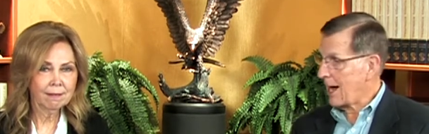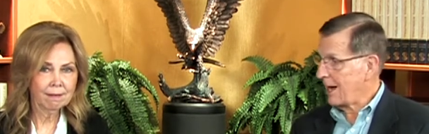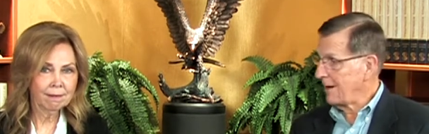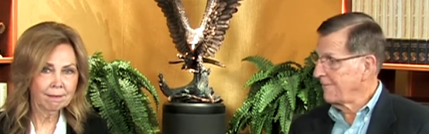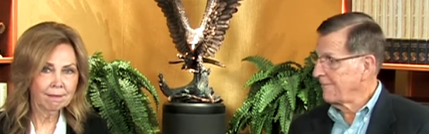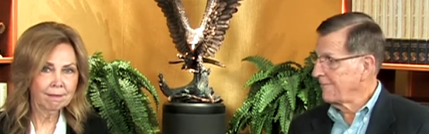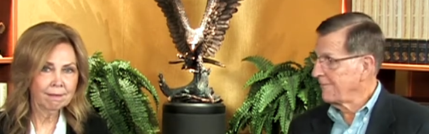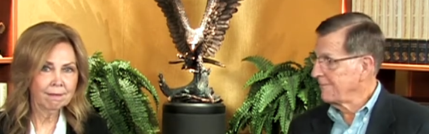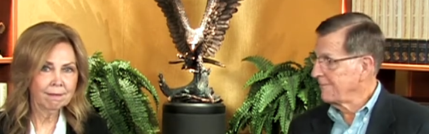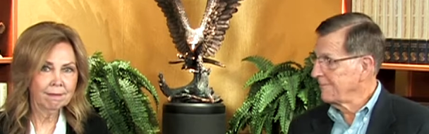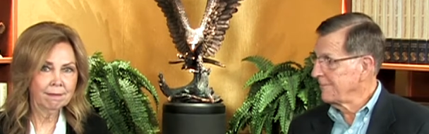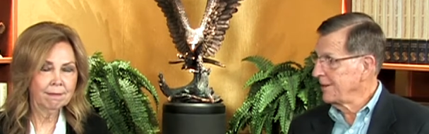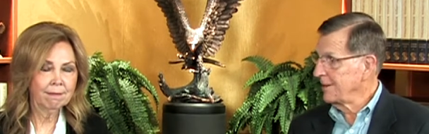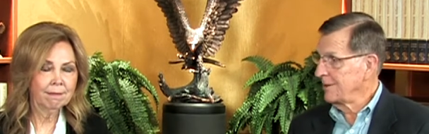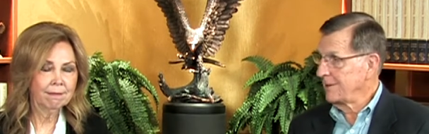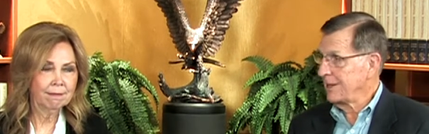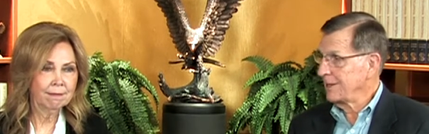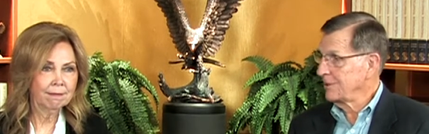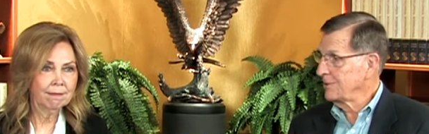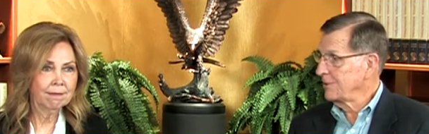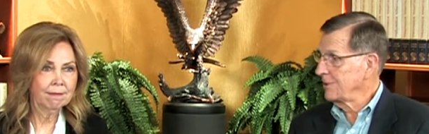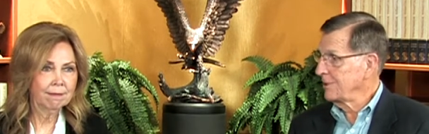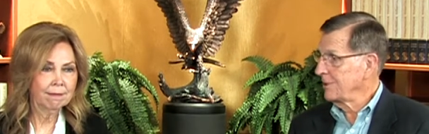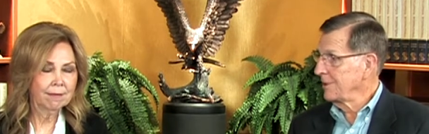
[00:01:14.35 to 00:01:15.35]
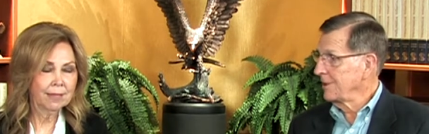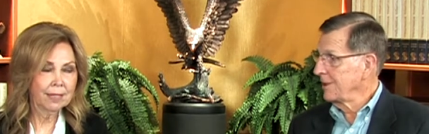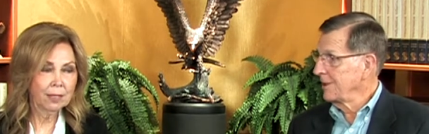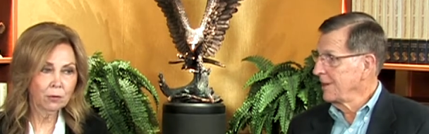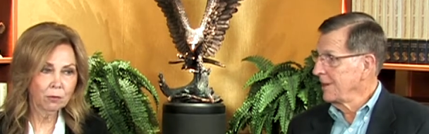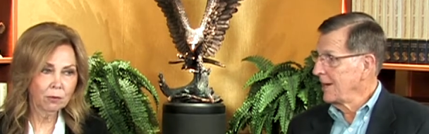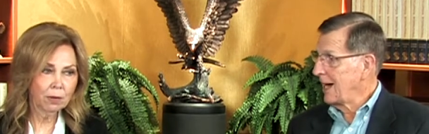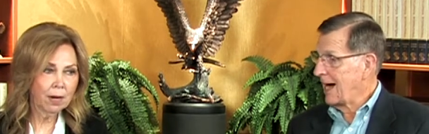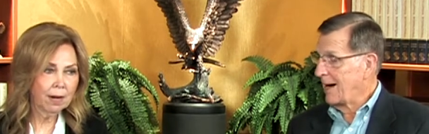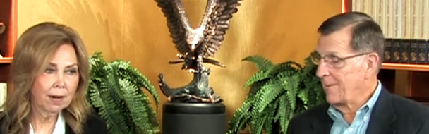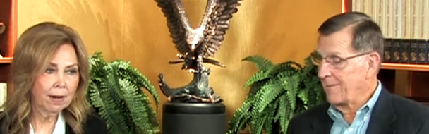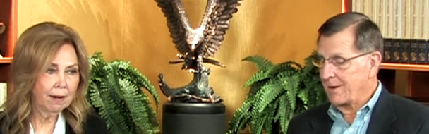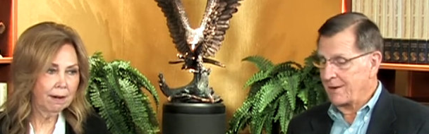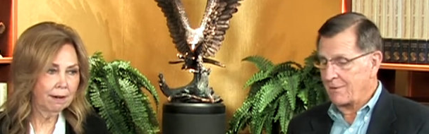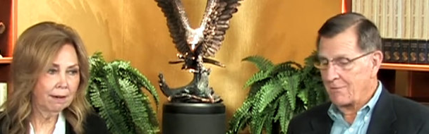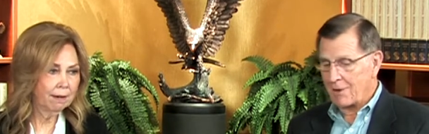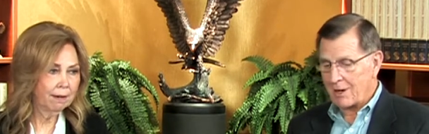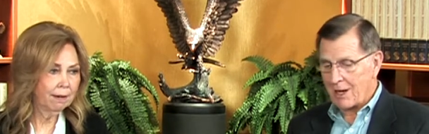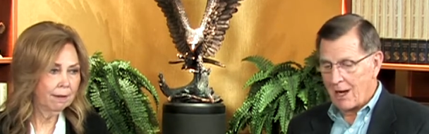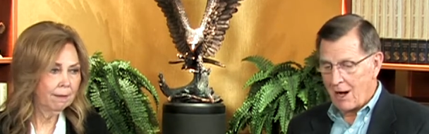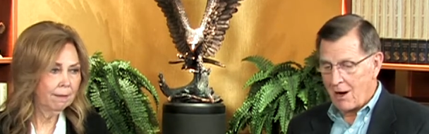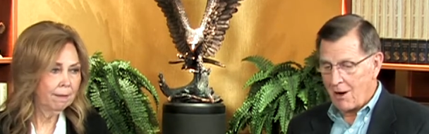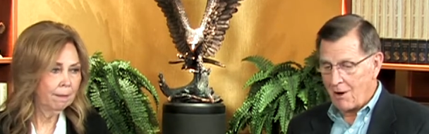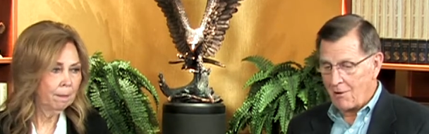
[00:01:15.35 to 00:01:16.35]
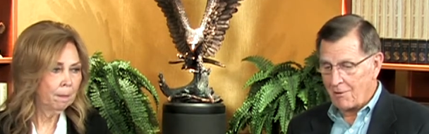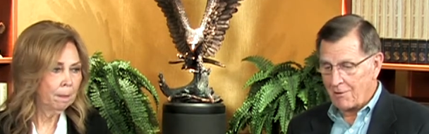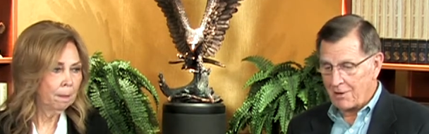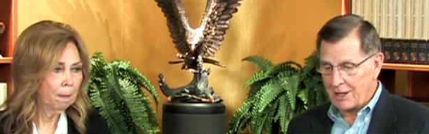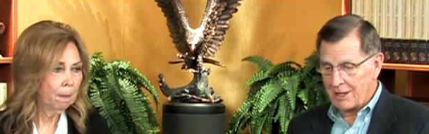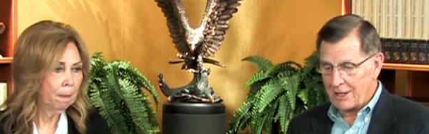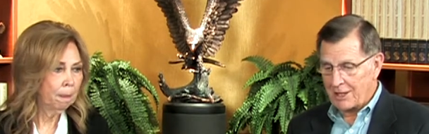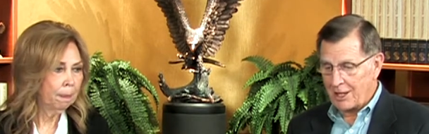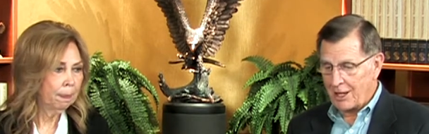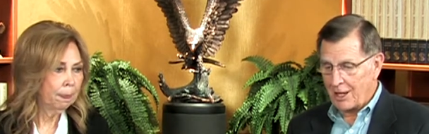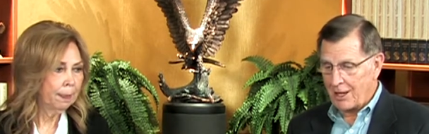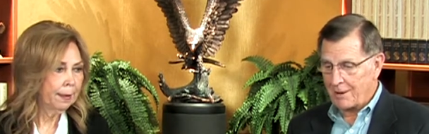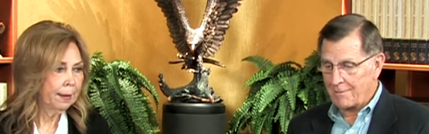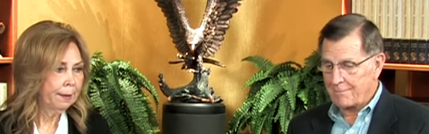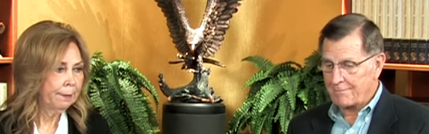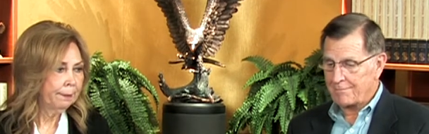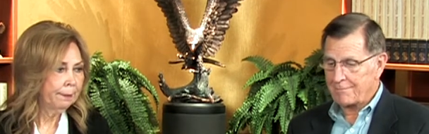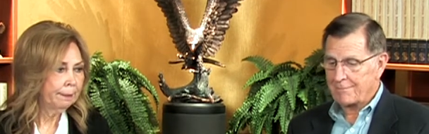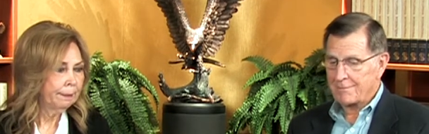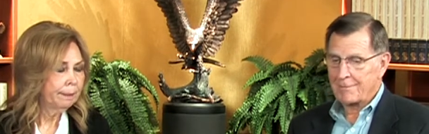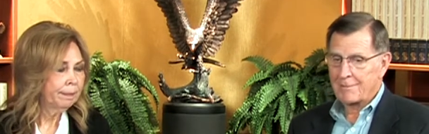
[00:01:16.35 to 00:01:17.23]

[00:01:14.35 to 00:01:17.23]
Speaker 1: Mm-hmm. Isn't that true? That's right. I mean, we all get up